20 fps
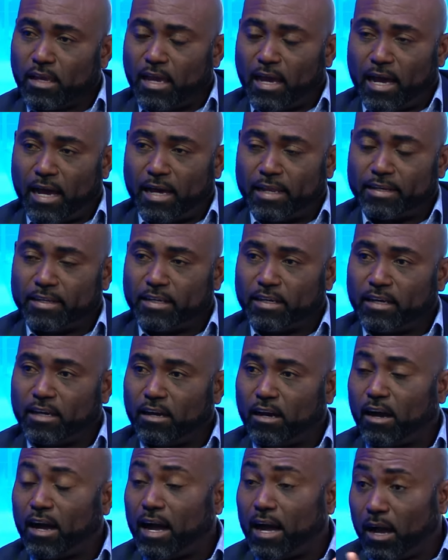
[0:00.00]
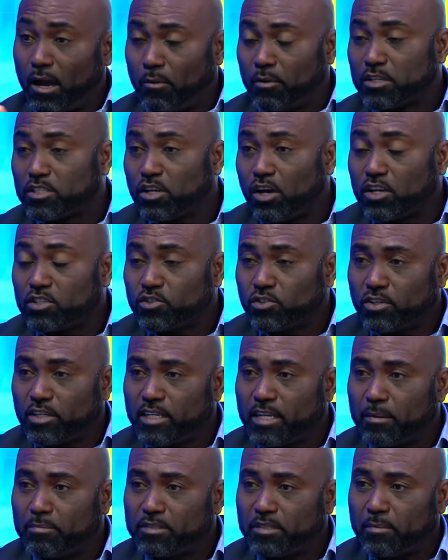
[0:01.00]
And I was also the
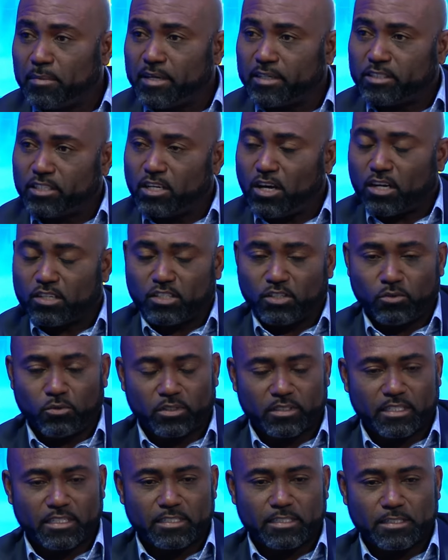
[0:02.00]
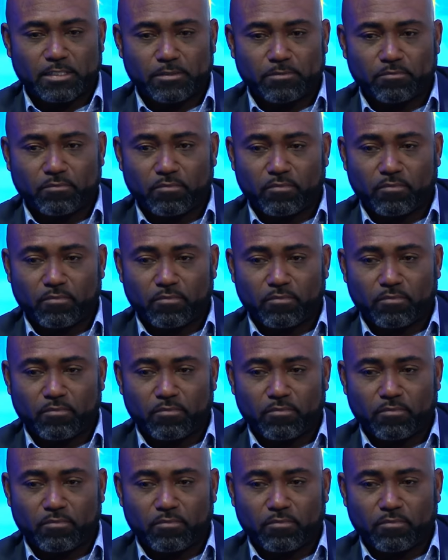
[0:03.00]
deputy mayor to Dr. Notice.